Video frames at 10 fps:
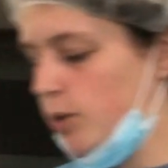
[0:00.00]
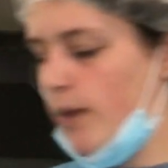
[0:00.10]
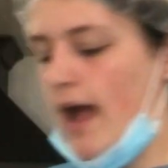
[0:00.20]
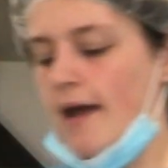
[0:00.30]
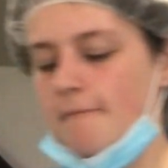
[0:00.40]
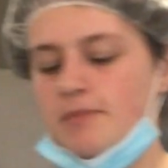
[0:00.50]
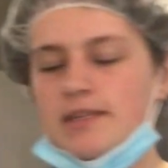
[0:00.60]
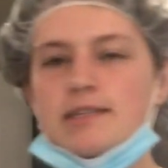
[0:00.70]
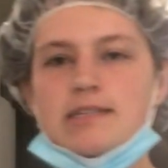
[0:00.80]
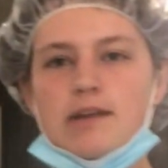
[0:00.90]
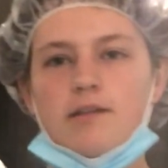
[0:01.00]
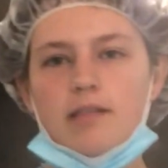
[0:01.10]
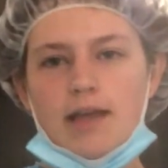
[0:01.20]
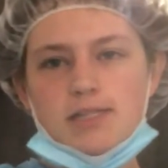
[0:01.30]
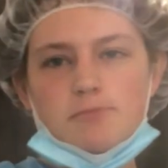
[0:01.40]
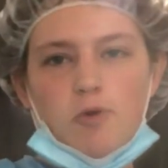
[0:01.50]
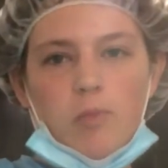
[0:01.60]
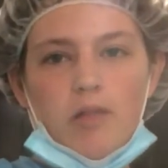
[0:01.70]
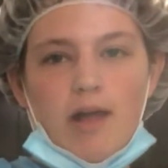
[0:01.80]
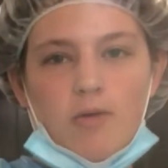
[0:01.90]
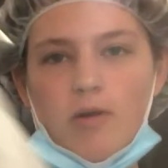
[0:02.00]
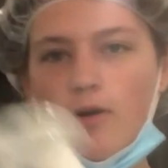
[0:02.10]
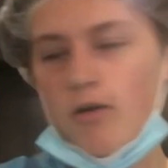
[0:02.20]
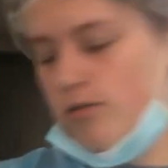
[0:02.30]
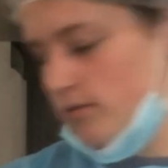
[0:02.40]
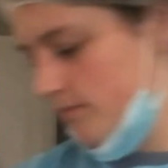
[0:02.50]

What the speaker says: grab the sterile isopropyl alcohol